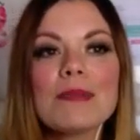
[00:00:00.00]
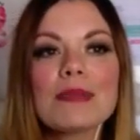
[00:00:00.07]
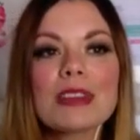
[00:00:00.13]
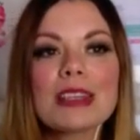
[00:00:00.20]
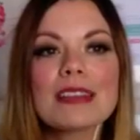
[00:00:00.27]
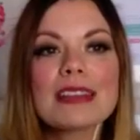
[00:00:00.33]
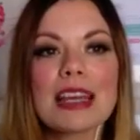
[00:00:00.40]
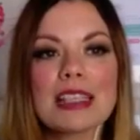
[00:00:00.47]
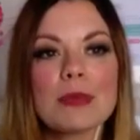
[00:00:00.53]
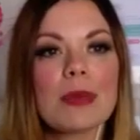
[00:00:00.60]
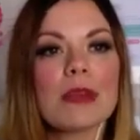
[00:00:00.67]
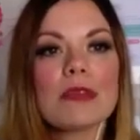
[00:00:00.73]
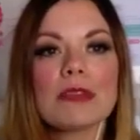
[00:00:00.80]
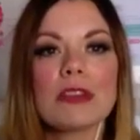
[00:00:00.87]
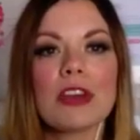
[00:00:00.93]
set
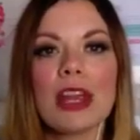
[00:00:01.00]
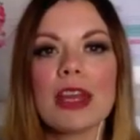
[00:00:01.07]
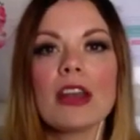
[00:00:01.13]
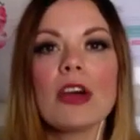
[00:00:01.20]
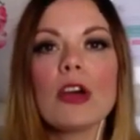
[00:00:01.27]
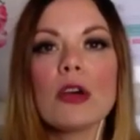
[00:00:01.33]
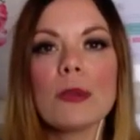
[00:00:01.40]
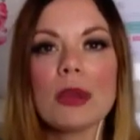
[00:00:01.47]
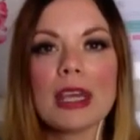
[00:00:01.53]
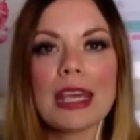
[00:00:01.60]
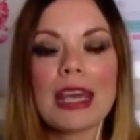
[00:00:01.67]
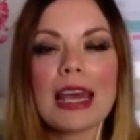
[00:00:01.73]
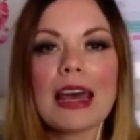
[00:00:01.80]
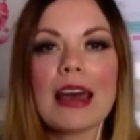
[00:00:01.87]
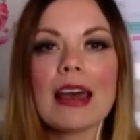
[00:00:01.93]
about creating a home
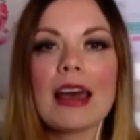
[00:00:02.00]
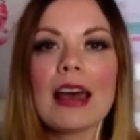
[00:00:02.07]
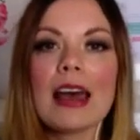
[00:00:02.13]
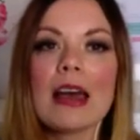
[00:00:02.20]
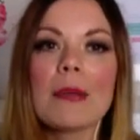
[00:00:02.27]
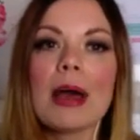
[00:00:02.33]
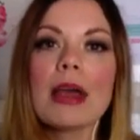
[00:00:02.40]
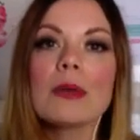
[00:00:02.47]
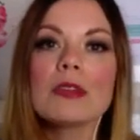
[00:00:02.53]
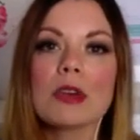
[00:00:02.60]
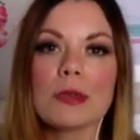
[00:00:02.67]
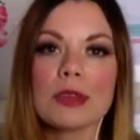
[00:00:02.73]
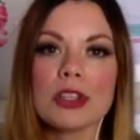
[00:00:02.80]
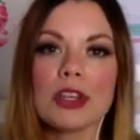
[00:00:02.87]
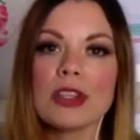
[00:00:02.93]
here. I was
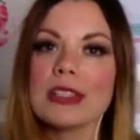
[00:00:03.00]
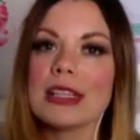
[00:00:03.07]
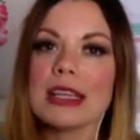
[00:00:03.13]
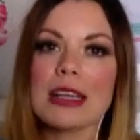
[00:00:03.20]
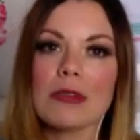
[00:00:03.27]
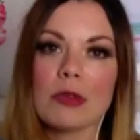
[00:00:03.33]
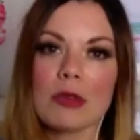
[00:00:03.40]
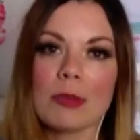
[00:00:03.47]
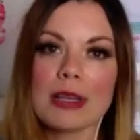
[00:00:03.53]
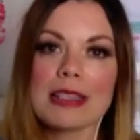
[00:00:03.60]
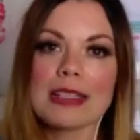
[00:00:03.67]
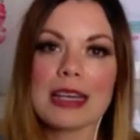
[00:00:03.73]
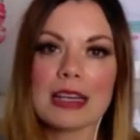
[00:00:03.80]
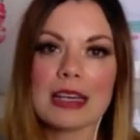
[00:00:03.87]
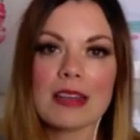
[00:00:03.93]
on maternity leave with my
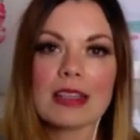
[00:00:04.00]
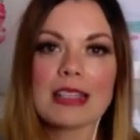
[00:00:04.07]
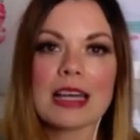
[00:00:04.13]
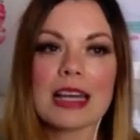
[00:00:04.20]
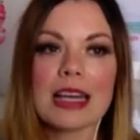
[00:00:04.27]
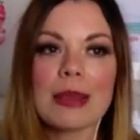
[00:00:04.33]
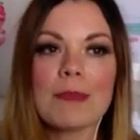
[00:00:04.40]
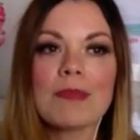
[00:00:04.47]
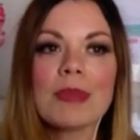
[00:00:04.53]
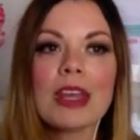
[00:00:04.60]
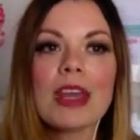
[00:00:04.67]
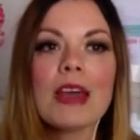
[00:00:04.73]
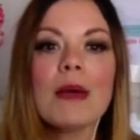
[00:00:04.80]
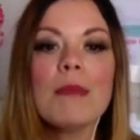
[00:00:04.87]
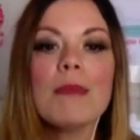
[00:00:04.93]
son at the time,
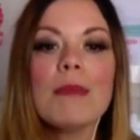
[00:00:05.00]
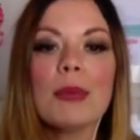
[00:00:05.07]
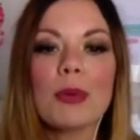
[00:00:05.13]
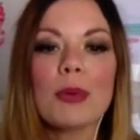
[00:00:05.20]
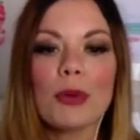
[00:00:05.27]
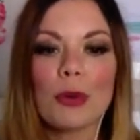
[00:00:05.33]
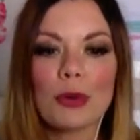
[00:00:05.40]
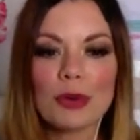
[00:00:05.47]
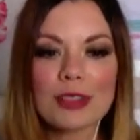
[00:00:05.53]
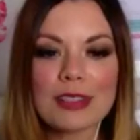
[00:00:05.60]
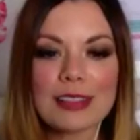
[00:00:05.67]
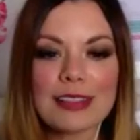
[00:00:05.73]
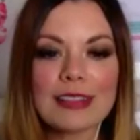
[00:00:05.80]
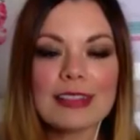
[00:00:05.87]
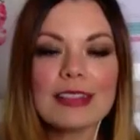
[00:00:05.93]

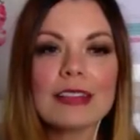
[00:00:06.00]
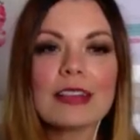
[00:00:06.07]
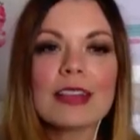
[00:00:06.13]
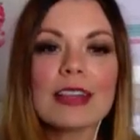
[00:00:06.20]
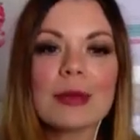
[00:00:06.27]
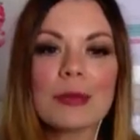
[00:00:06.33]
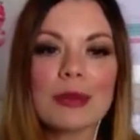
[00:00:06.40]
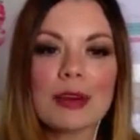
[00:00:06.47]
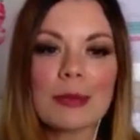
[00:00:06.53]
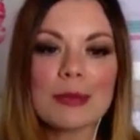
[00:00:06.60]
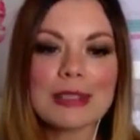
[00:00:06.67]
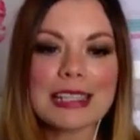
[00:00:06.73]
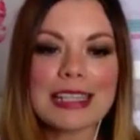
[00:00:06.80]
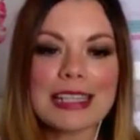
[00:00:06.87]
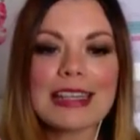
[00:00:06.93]
bored, looking at
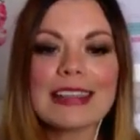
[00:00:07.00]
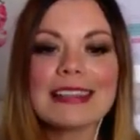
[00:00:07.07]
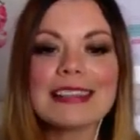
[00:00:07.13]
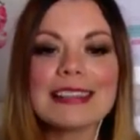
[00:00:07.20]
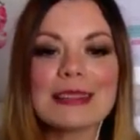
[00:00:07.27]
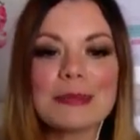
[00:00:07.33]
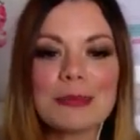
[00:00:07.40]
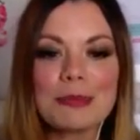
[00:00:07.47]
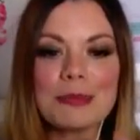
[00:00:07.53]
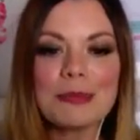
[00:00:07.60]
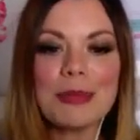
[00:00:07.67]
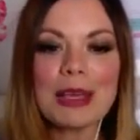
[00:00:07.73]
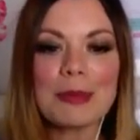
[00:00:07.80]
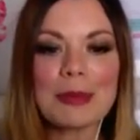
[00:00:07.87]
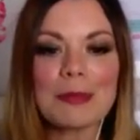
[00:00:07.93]
properties,
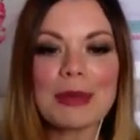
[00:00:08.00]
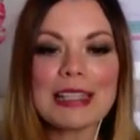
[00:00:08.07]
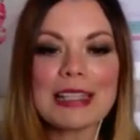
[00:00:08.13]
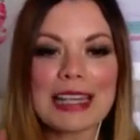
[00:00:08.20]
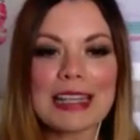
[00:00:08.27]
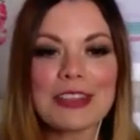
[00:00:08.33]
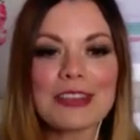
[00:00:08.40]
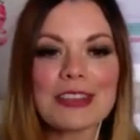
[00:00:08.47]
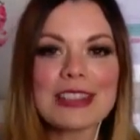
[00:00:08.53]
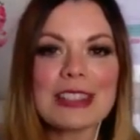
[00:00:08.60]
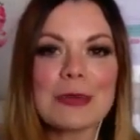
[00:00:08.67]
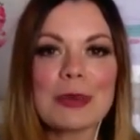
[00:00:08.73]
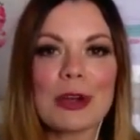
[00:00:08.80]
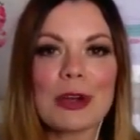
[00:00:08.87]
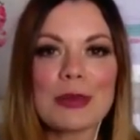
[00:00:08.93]
maybe a bit dangerous
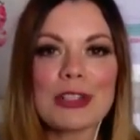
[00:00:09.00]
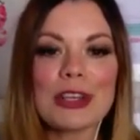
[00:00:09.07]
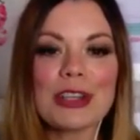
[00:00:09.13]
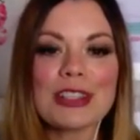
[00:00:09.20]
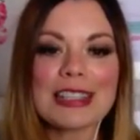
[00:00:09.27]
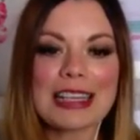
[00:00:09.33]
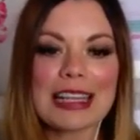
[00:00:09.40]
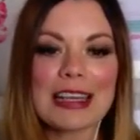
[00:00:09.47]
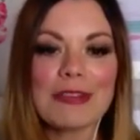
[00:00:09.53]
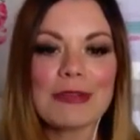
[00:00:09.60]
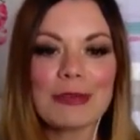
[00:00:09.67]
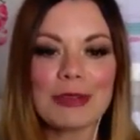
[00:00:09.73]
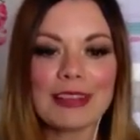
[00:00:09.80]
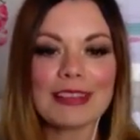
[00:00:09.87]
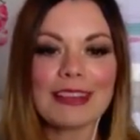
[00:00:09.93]
to be on maternity
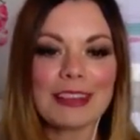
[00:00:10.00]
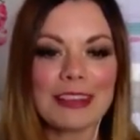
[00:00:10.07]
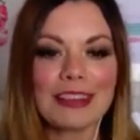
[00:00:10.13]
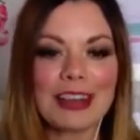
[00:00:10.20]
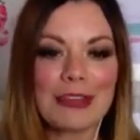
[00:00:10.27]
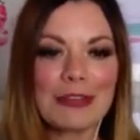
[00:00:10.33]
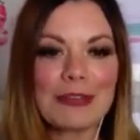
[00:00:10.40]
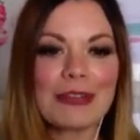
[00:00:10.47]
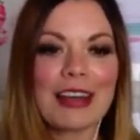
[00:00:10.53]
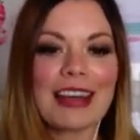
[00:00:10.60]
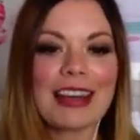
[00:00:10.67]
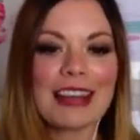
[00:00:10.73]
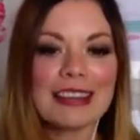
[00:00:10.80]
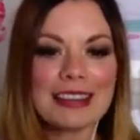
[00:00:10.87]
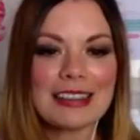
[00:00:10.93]
leave with not enough
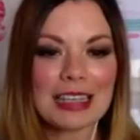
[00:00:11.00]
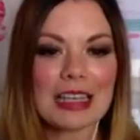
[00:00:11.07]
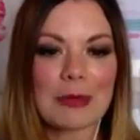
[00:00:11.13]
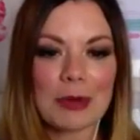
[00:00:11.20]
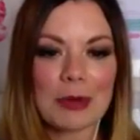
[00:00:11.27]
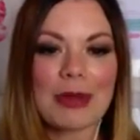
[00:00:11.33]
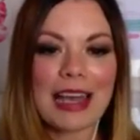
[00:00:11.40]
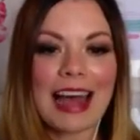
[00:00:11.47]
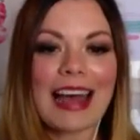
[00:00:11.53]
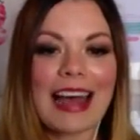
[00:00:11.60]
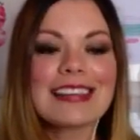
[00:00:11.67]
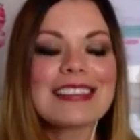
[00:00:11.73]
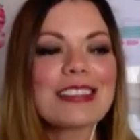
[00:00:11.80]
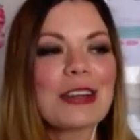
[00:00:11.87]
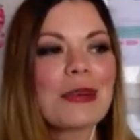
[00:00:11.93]
time on my
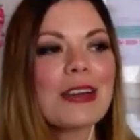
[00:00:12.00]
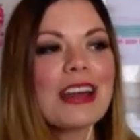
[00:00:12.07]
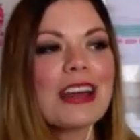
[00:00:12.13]
hands, and